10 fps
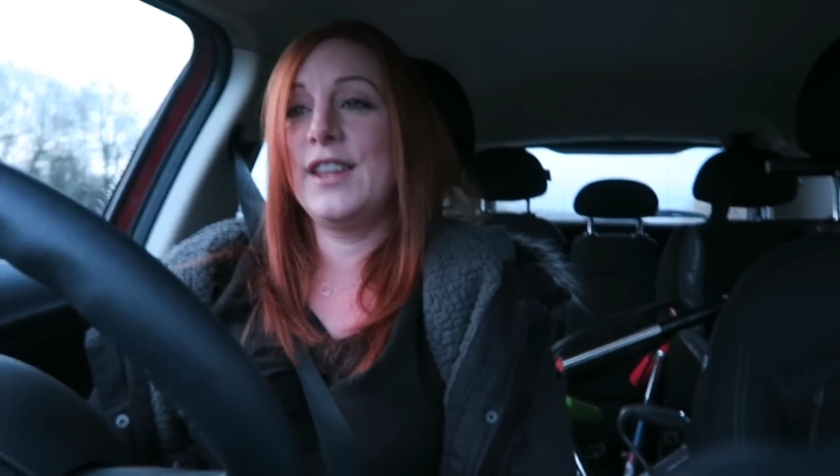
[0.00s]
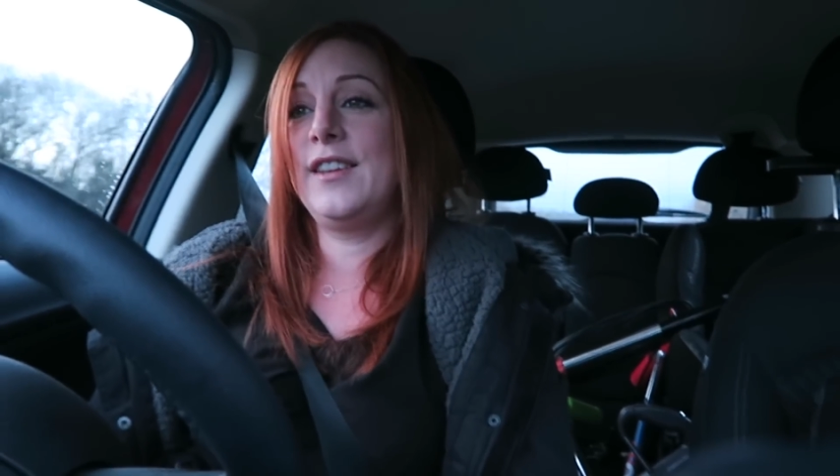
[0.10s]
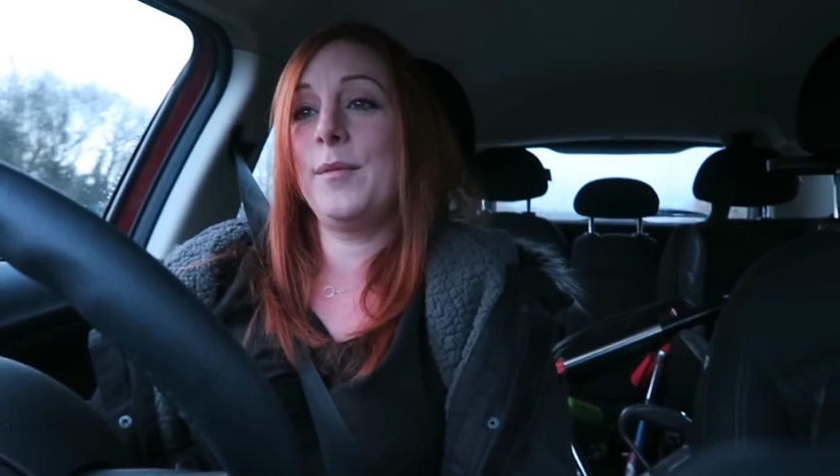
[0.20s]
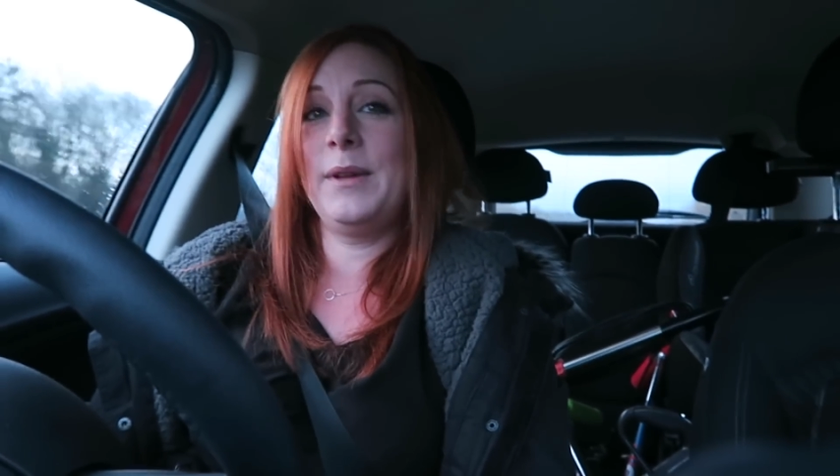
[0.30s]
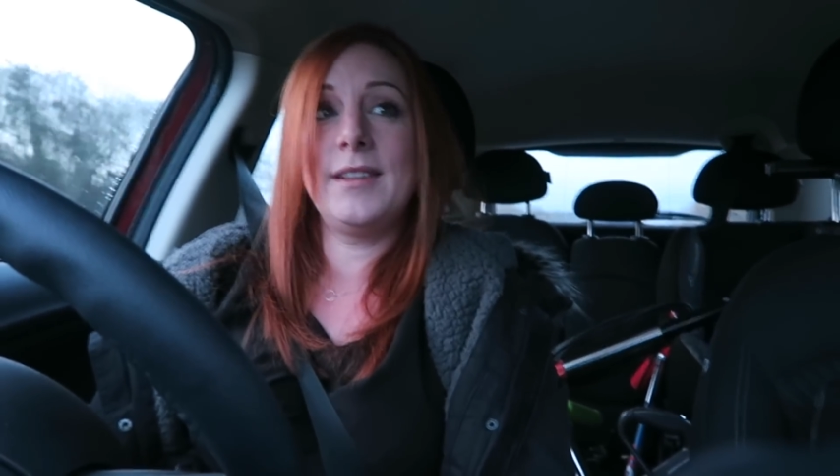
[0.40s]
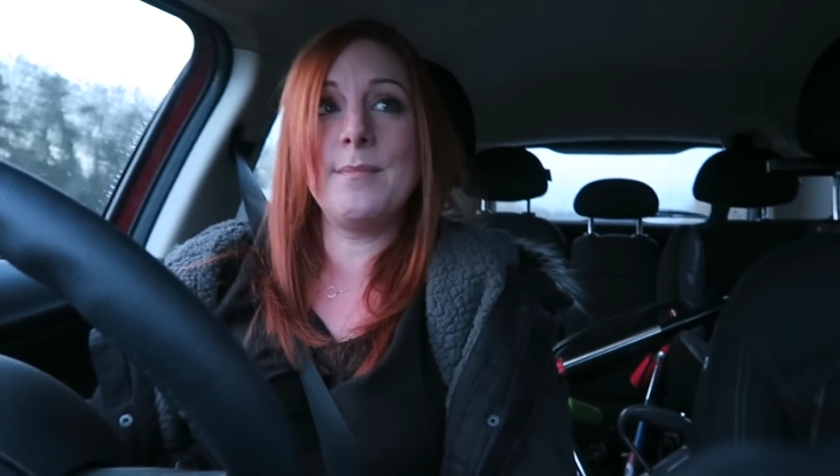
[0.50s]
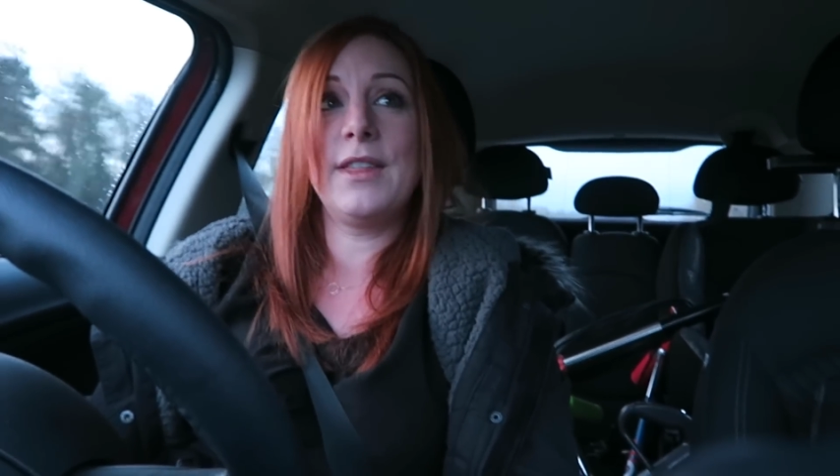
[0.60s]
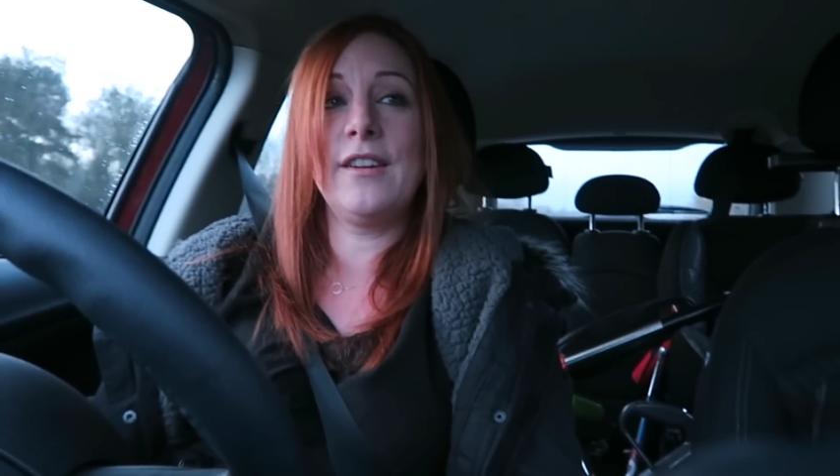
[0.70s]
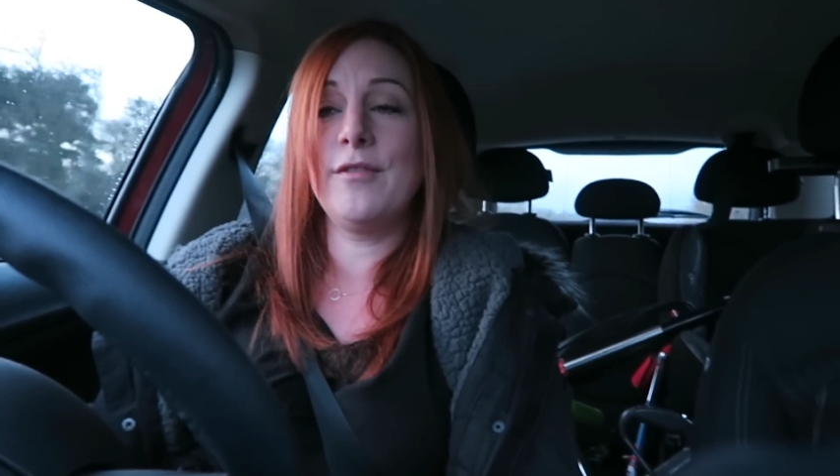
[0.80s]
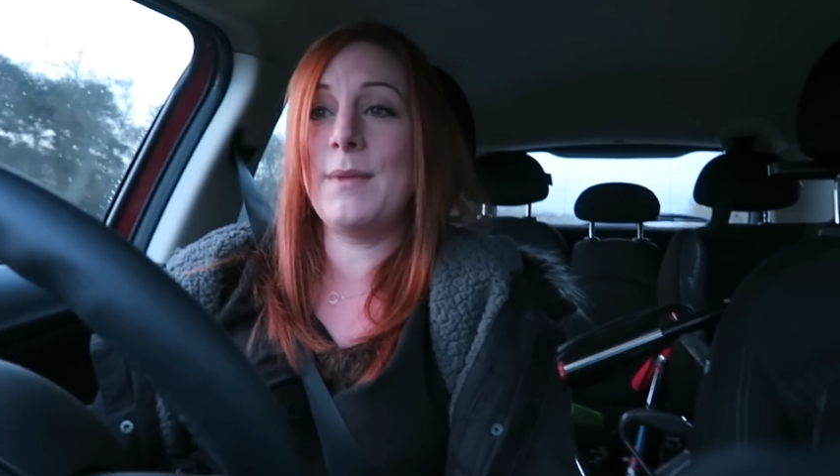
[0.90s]
this will be
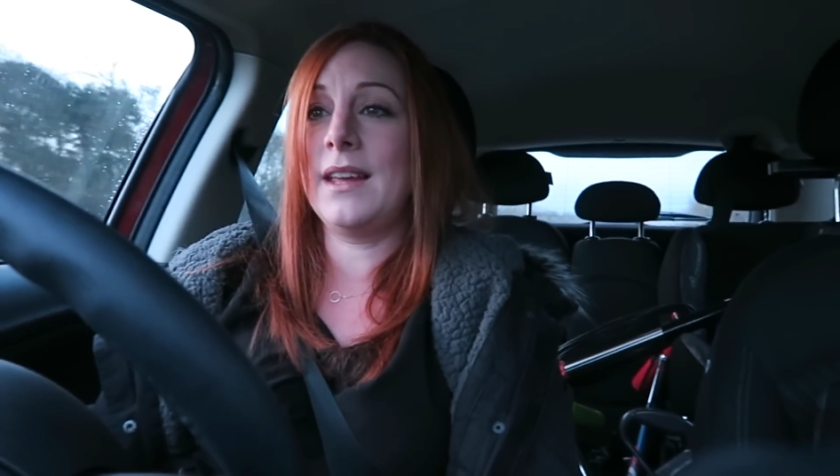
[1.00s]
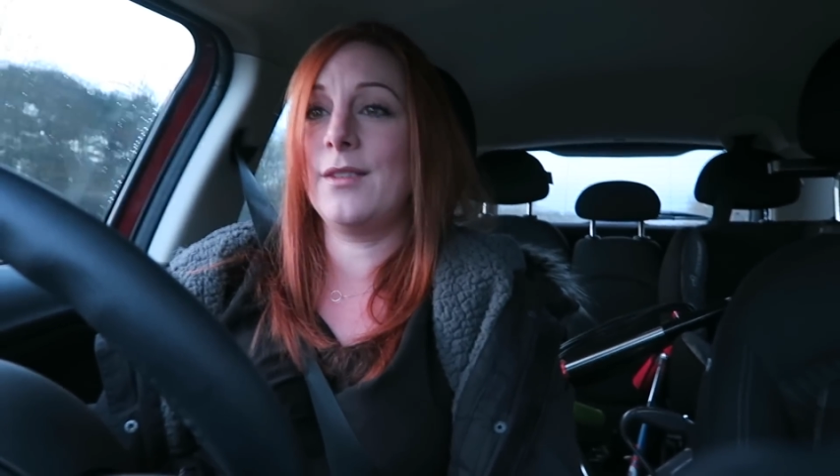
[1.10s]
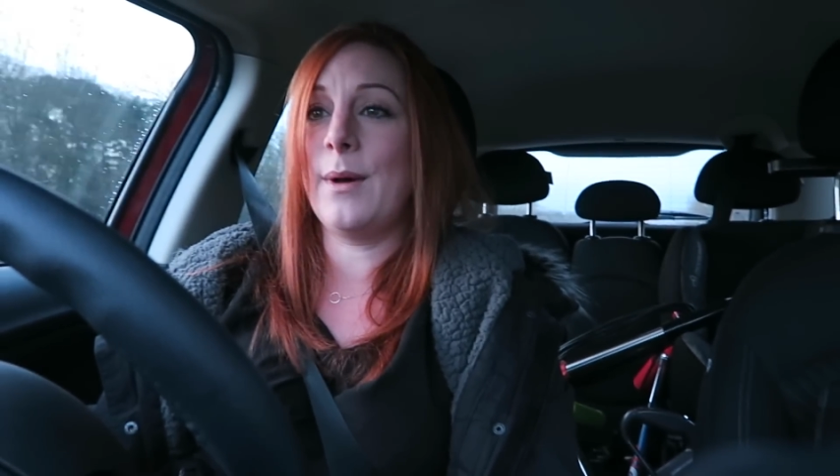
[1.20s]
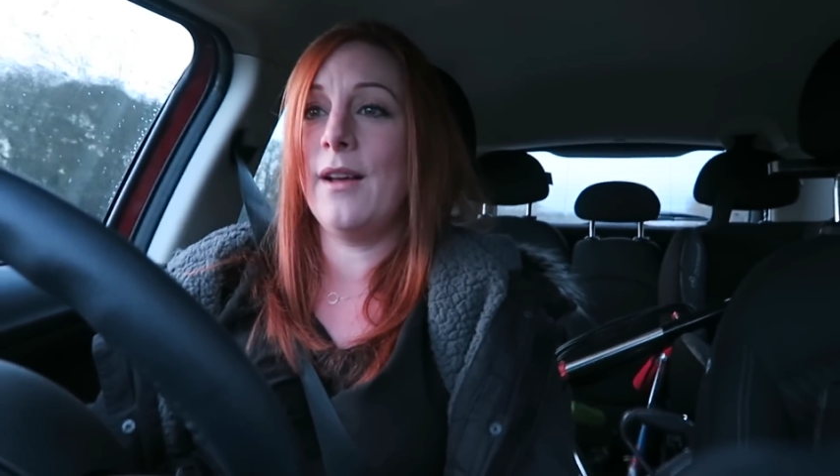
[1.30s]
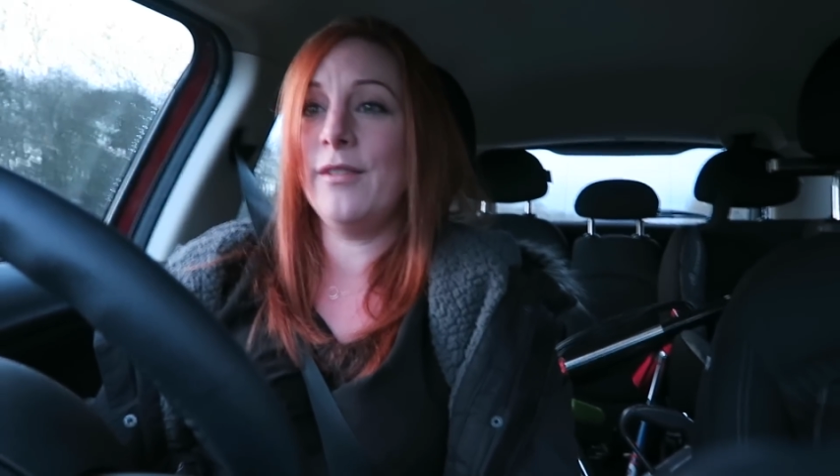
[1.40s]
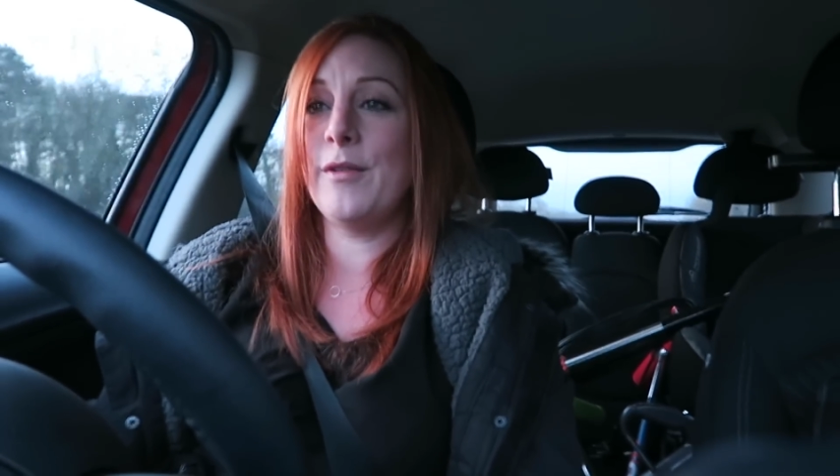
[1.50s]
something for me as well,